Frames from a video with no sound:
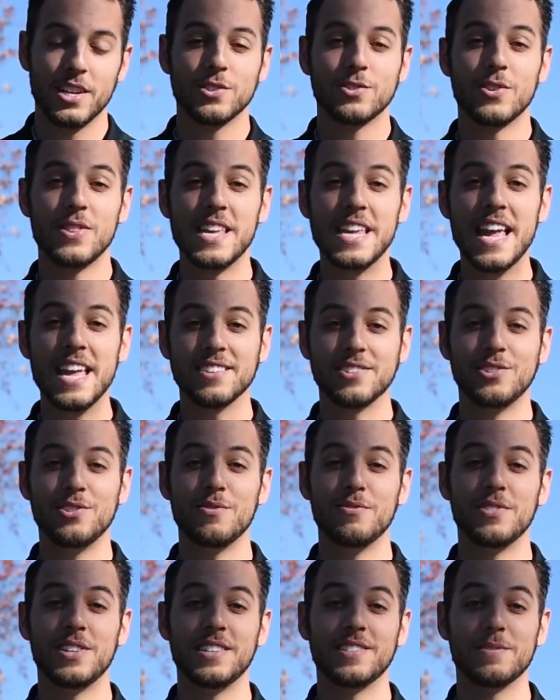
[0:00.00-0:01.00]
So the
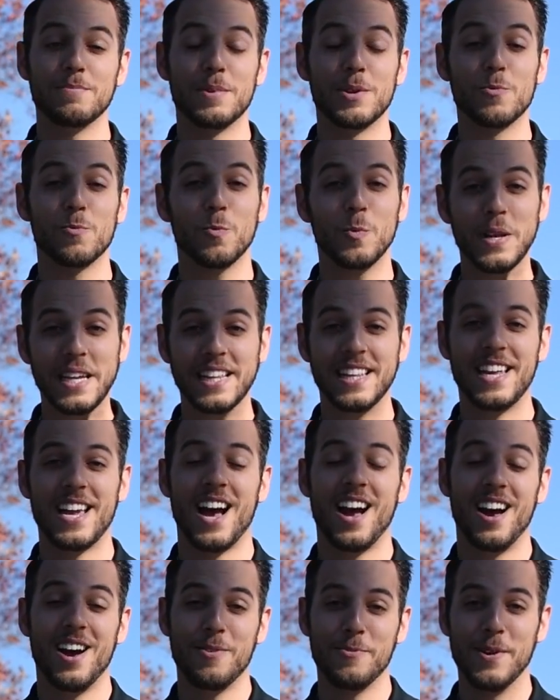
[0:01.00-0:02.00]
SUVs have been really
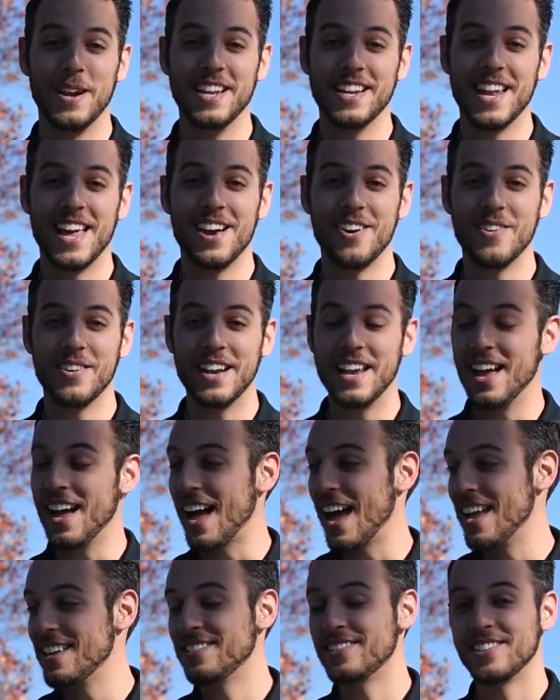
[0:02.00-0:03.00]
hot right now, and
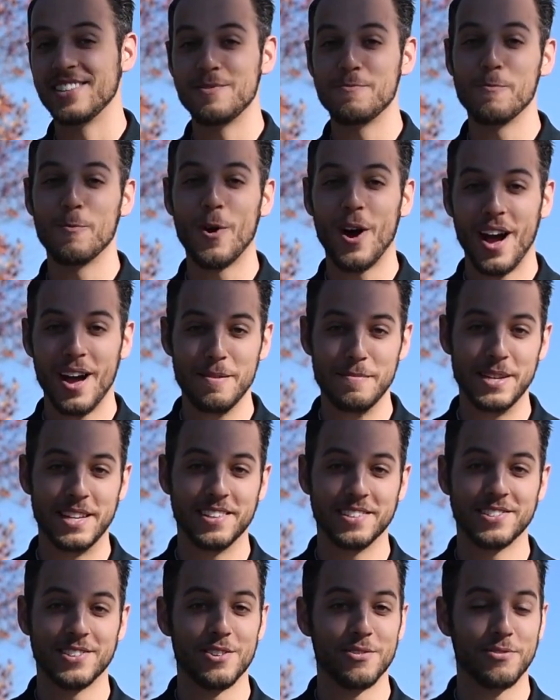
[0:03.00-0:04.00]
I see why,
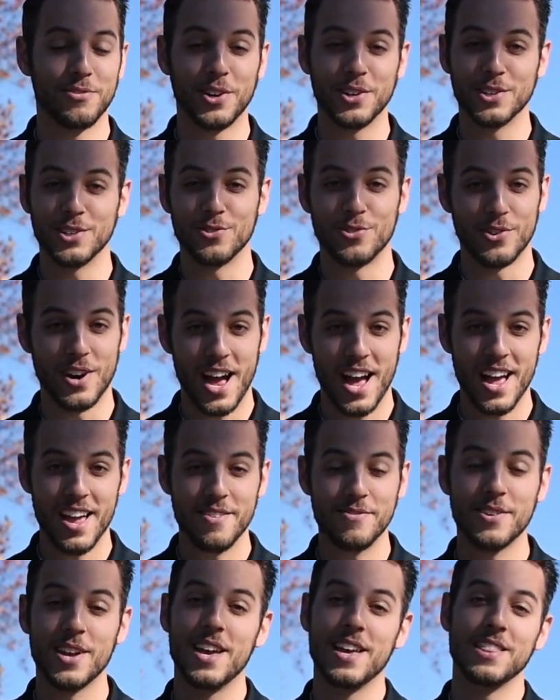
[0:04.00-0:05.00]
because they're fun to
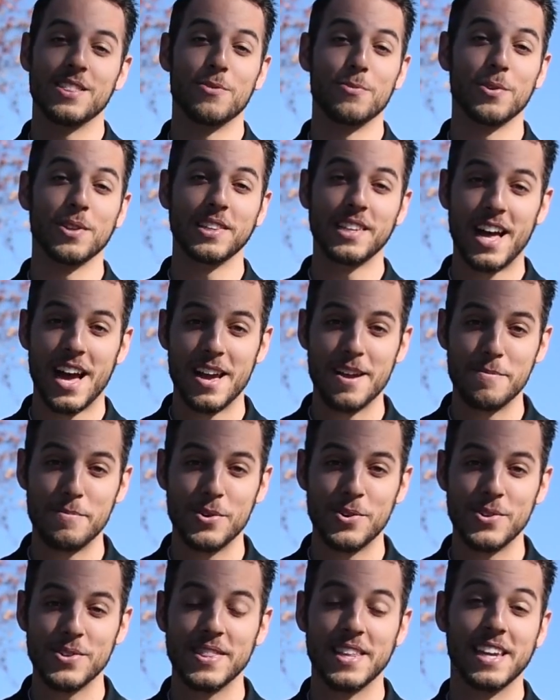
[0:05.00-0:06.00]
drive, they're
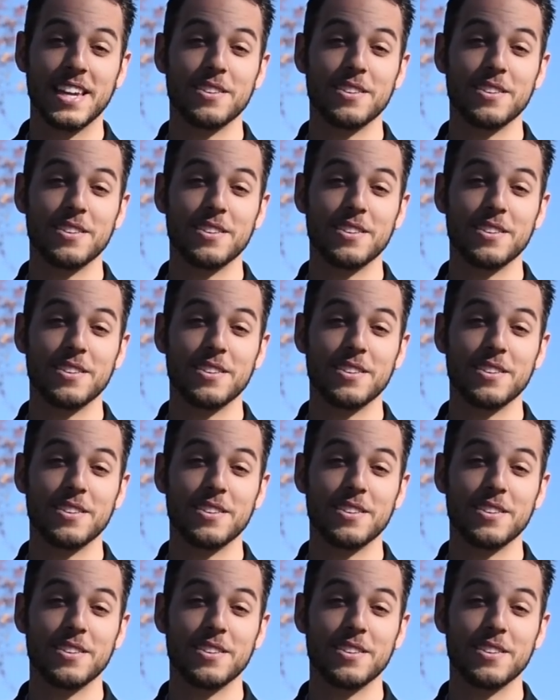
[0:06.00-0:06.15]
reliable, they